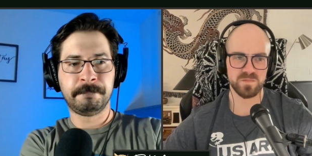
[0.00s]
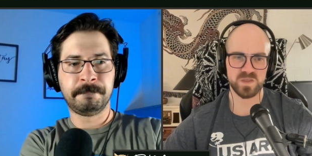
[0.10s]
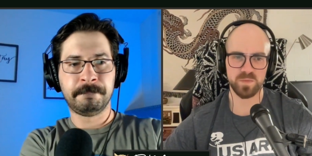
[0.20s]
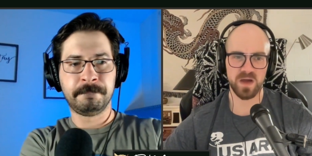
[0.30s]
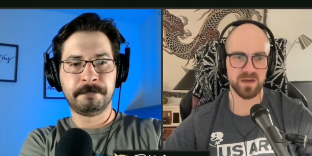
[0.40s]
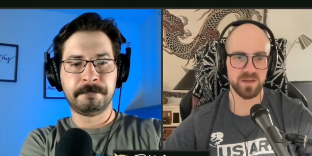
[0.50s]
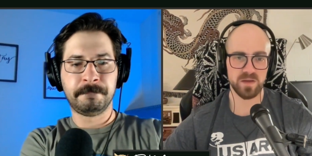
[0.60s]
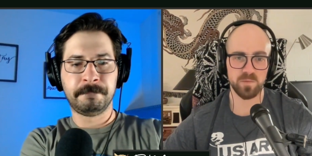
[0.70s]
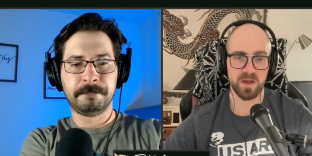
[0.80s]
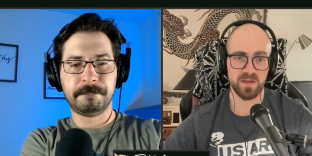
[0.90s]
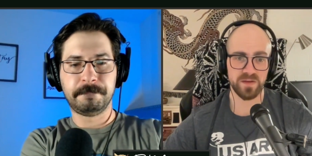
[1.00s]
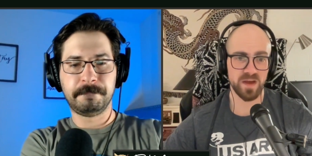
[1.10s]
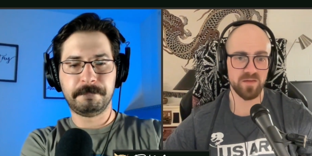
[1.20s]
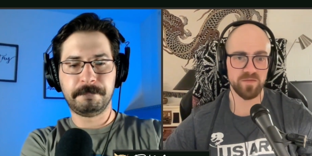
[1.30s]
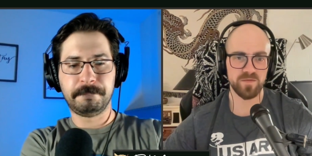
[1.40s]
Speaker 1: spot clean well
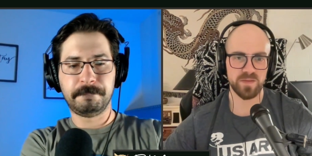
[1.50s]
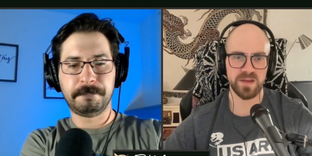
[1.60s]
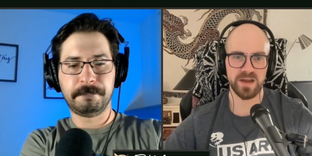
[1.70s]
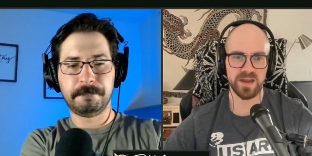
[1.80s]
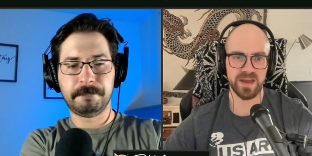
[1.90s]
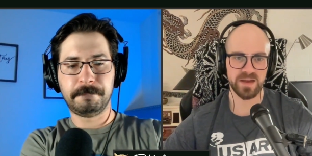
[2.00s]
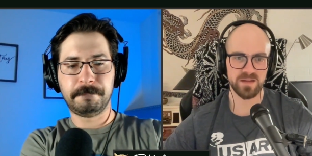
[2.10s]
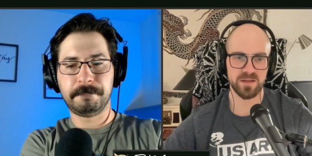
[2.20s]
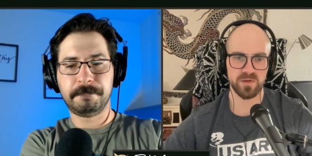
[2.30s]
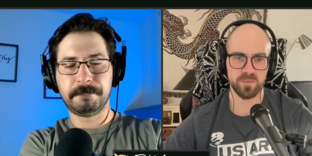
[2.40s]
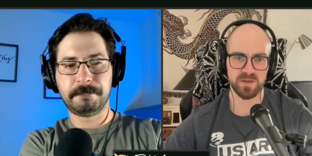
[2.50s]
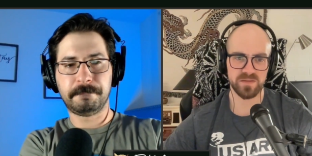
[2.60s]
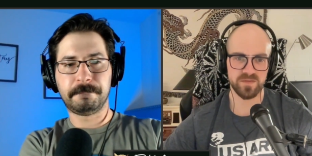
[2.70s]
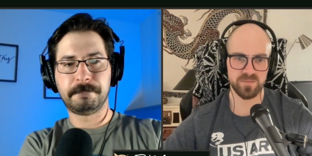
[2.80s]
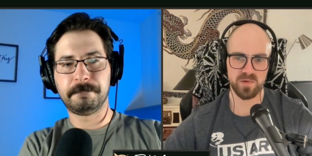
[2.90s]
enough that I had little
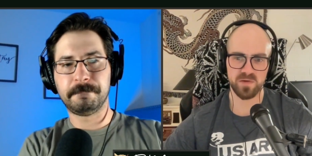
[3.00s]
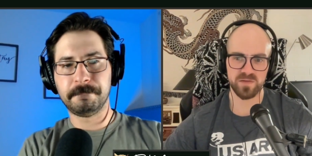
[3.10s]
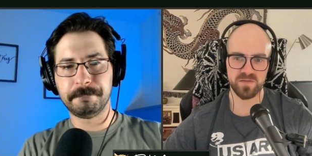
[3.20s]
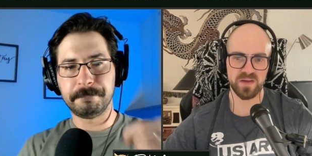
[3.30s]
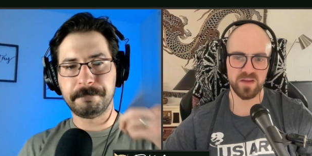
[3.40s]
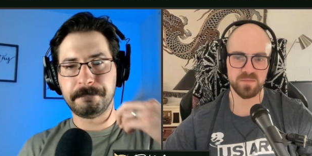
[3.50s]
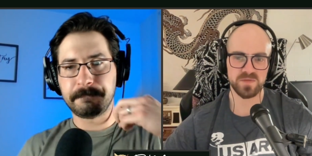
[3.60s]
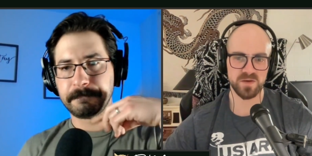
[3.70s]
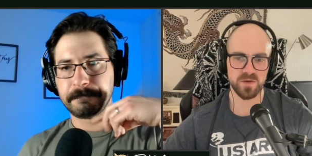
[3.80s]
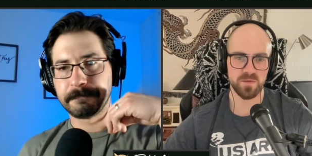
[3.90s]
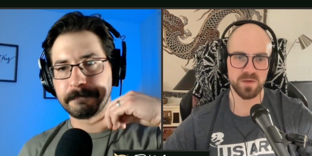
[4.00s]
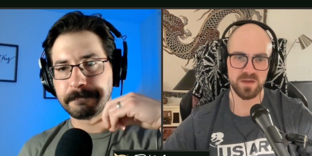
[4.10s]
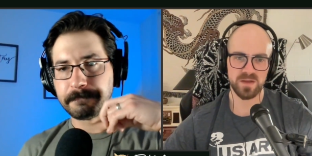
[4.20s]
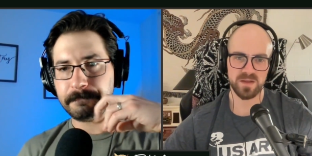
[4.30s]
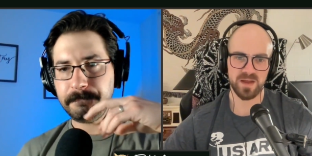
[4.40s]
bits of mold develop. So
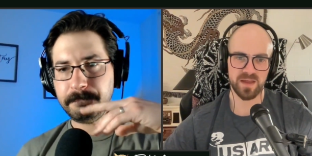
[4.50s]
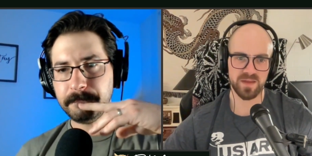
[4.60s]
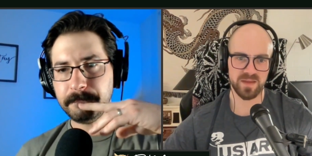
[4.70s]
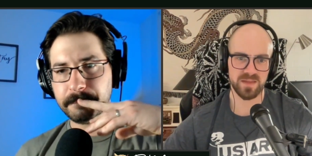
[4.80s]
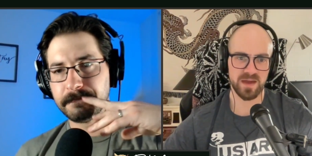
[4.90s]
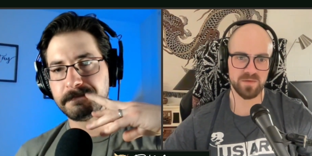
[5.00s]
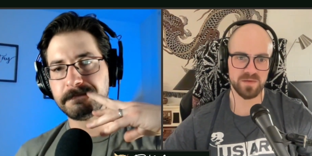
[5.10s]
I think that